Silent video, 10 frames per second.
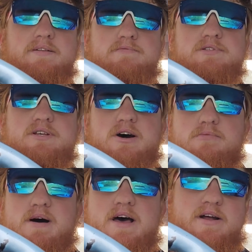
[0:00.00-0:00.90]
So,
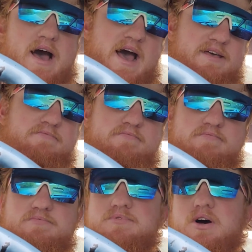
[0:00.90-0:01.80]
I
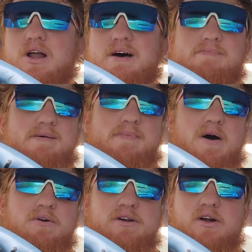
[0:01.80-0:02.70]
don't have my
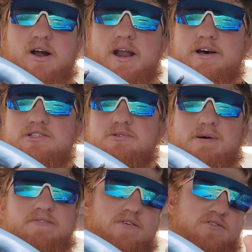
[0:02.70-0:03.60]
mount here right now, so
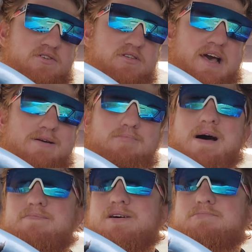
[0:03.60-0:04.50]
my phone's just kind of
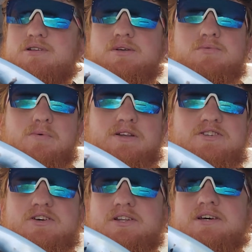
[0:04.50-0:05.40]
propped up on the
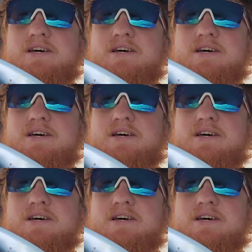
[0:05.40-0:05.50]
windshield.